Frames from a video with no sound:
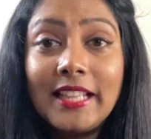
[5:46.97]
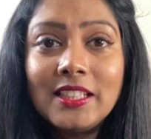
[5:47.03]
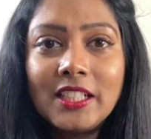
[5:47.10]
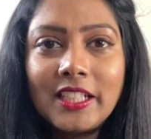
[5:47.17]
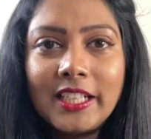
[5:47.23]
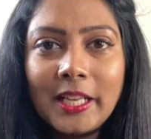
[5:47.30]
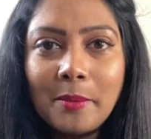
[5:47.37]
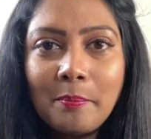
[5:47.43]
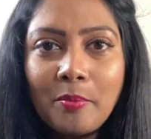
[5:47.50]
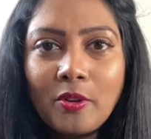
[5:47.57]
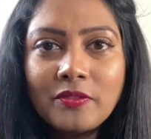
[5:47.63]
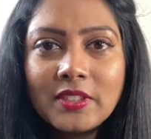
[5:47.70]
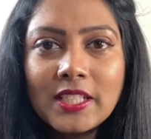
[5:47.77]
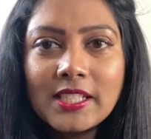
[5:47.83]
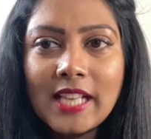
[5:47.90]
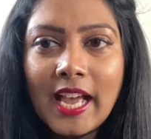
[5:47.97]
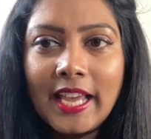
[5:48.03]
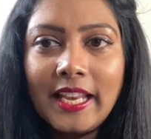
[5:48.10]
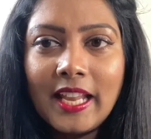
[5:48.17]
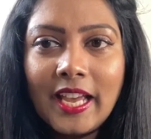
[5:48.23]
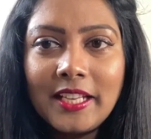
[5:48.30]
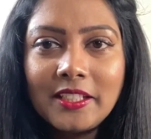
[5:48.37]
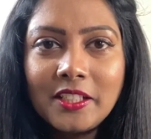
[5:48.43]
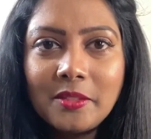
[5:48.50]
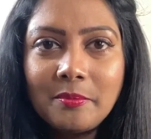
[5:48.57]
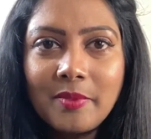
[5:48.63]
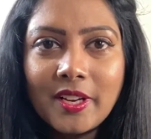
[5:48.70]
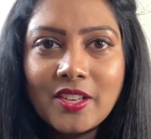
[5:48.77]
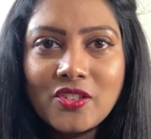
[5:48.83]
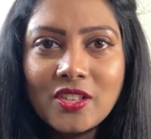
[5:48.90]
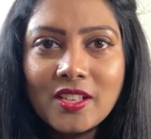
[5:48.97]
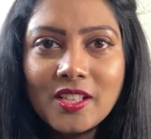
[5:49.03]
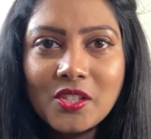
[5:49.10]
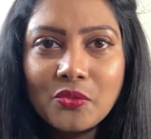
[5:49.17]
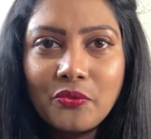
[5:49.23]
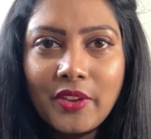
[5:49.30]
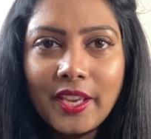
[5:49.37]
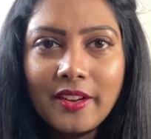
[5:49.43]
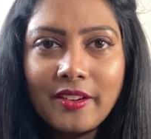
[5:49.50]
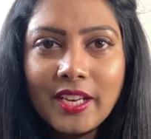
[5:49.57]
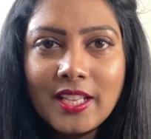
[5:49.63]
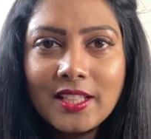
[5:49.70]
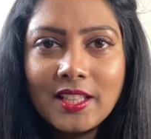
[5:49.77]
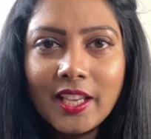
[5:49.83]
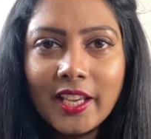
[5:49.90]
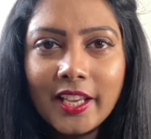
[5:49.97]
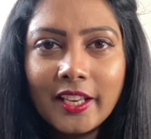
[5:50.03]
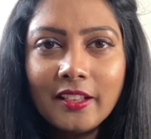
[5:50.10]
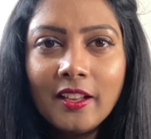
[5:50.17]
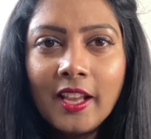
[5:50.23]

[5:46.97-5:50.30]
the tip of this eyeliner brush is very thin